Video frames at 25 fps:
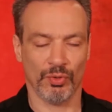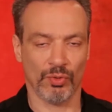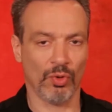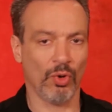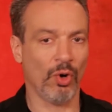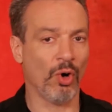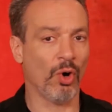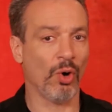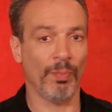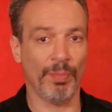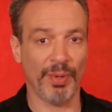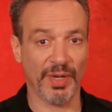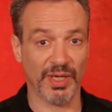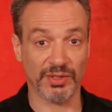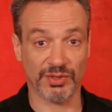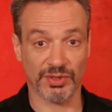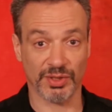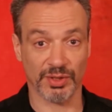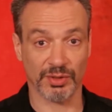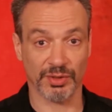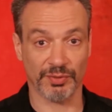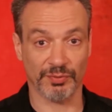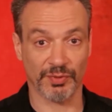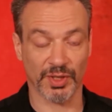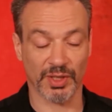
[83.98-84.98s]
They're all
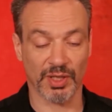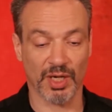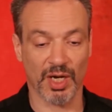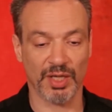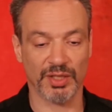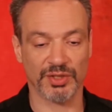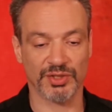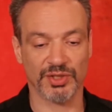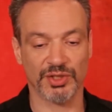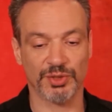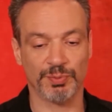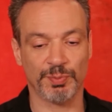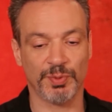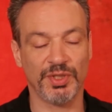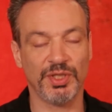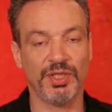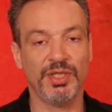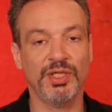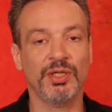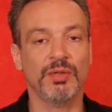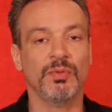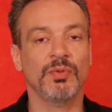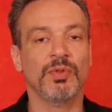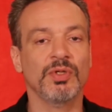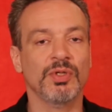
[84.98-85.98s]
basically reconnaissance,
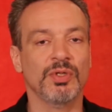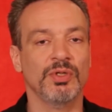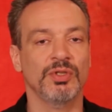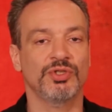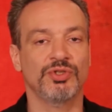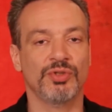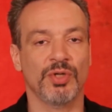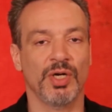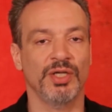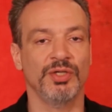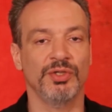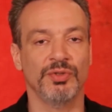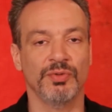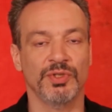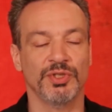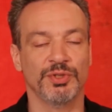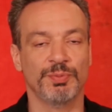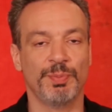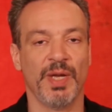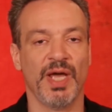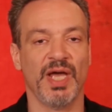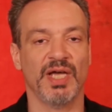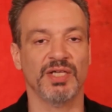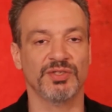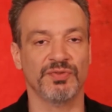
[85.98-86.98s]
but here we're going to try and
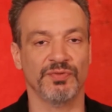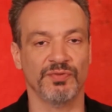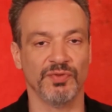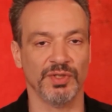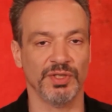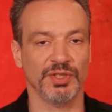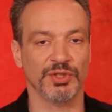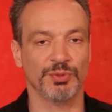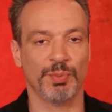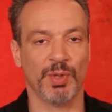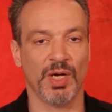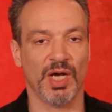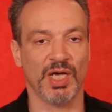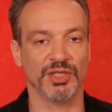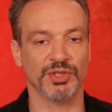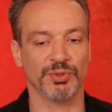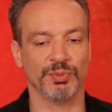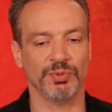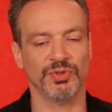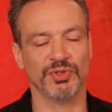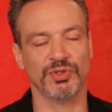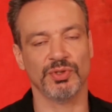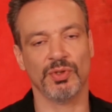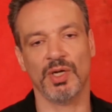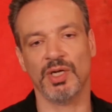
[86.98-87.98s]
do it as passively as
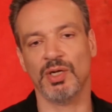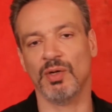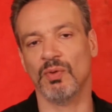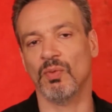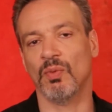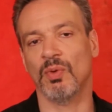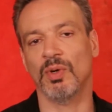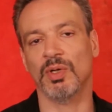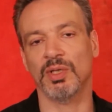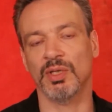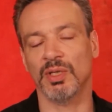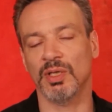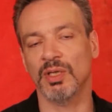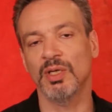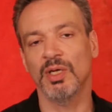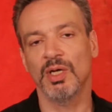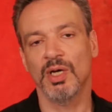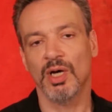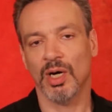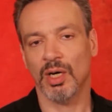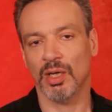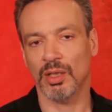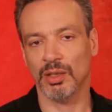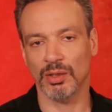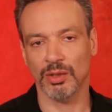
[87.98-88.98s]
possible. So I don't want
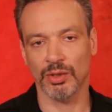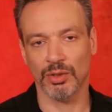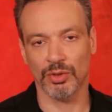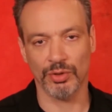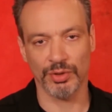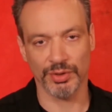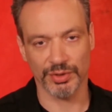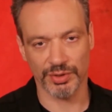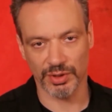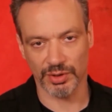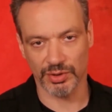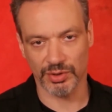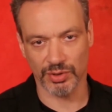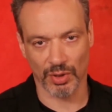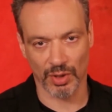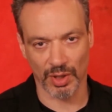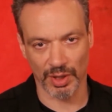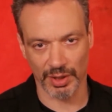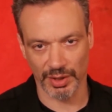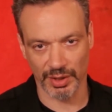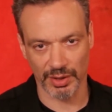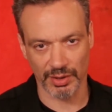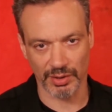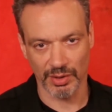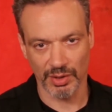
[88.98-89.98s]
to alert the
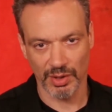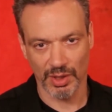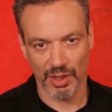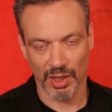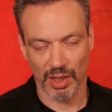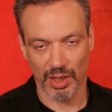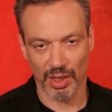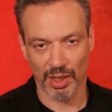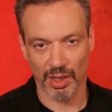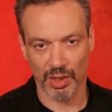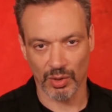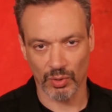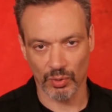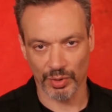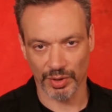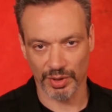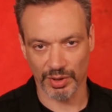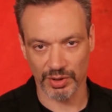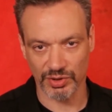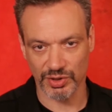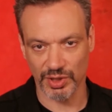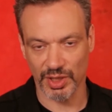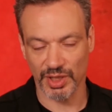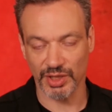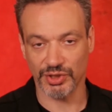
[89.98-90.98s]
target uh,
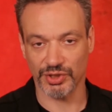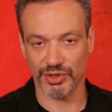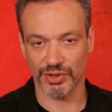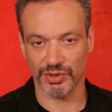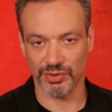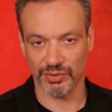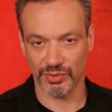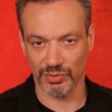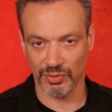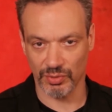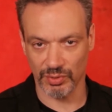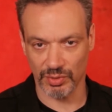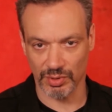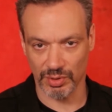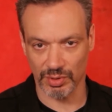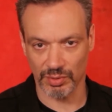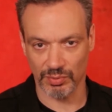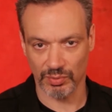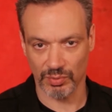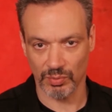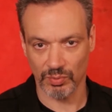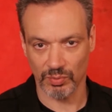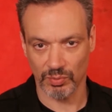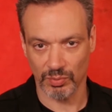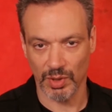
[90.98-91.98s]
organization
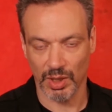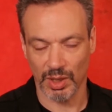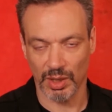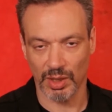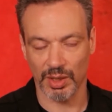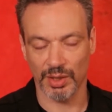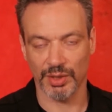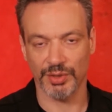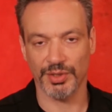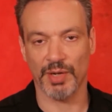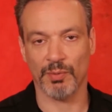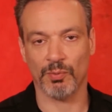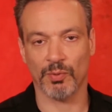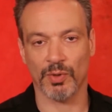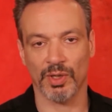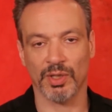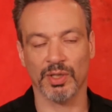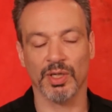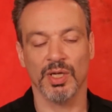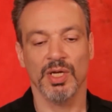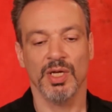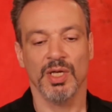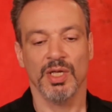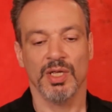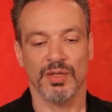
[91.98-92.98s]
or uh,
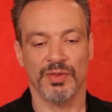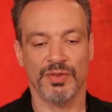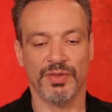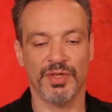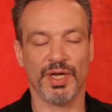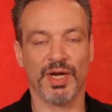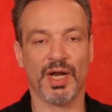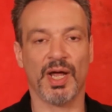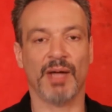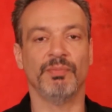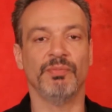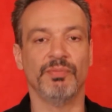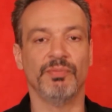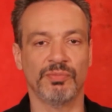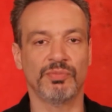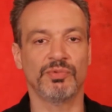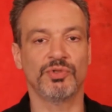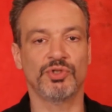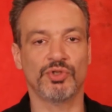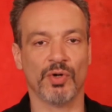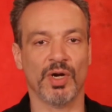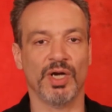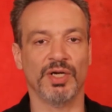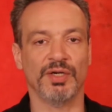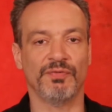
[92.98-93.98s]
network that
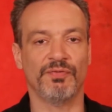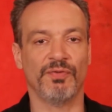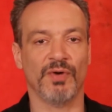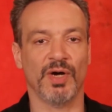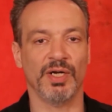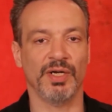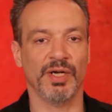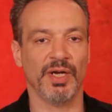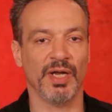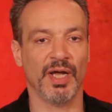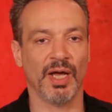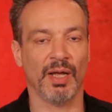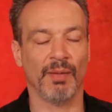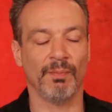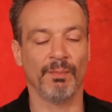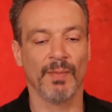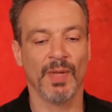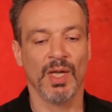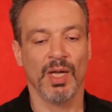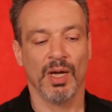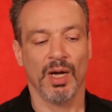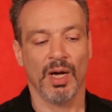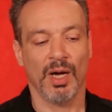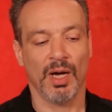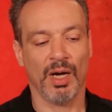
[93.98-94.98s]
I'm trying to find
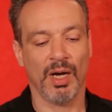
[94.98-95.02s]
out.